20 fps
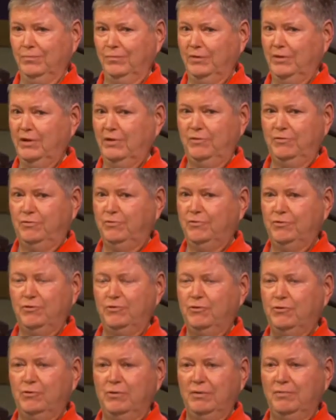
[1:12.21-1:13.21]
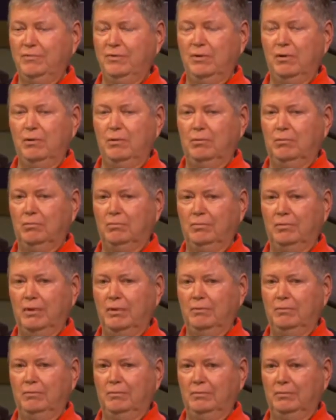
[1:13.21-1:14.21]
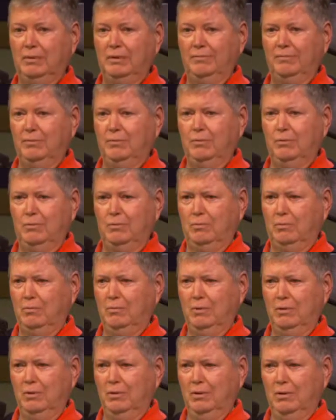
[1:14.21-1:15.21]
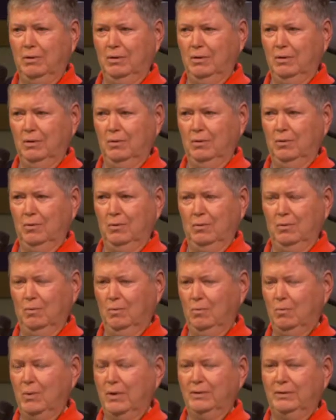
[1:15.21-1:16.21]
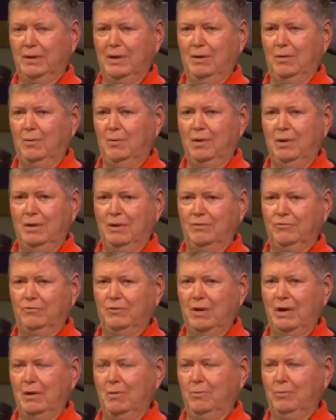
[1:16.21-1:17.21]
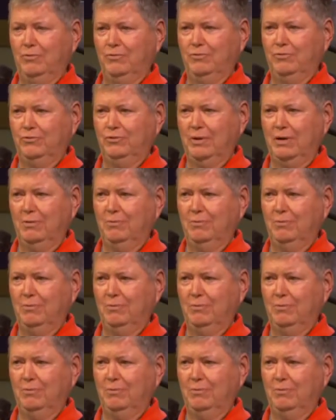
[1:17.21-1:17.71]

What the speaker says: they just don't even know. They don't even know what that was. I was